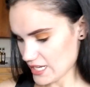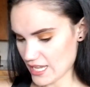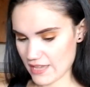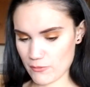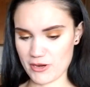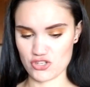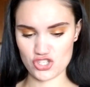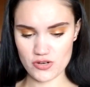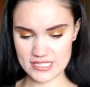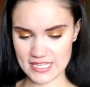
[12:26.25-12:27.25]
I have a pair of
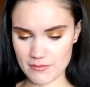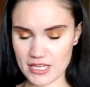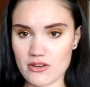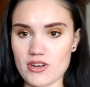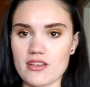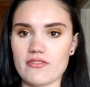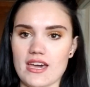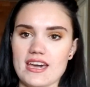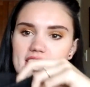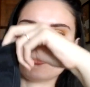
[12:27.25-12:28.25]
shorts that I'm getting rid of.
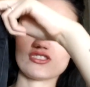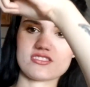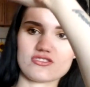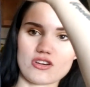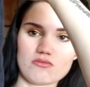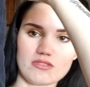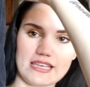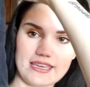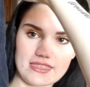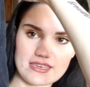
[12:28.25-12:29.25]
I just don't
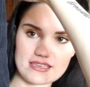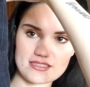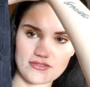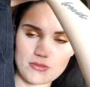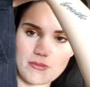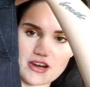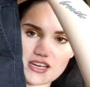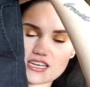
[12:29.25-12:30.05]
like these. They're from American